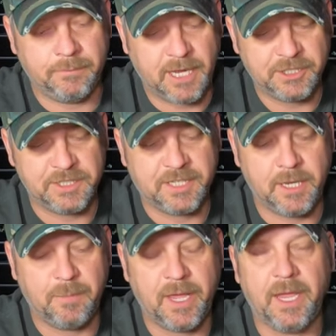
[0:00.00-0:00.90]
I just
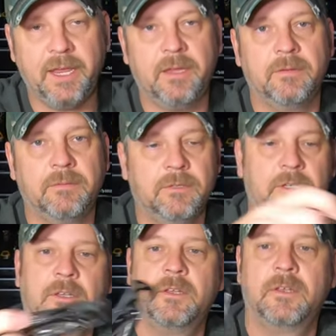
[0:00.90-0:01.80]
keep a
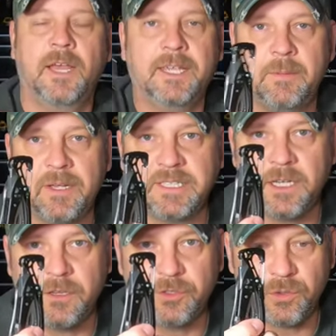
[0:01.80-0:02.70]
my
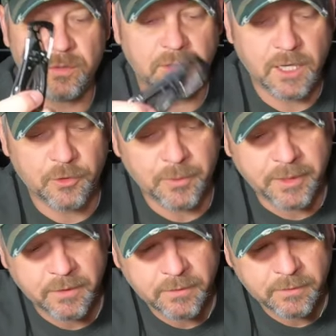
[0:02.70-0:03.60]
skeletal
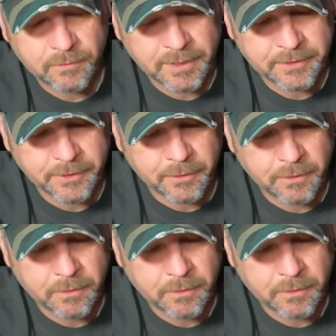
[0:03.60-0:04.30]
Leatherman right there.